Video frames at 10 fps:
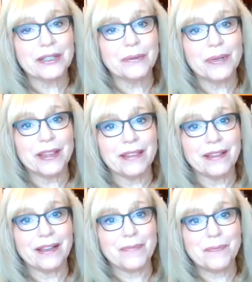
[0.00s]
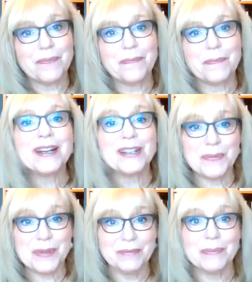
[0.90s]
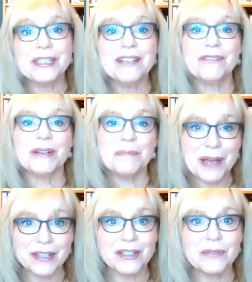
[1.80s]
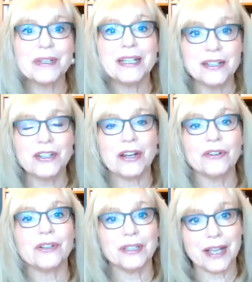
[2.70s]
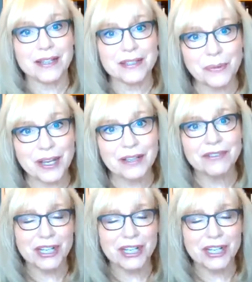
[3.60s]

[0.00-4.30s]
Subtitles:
link with punishment, belief in punishment in general as a way of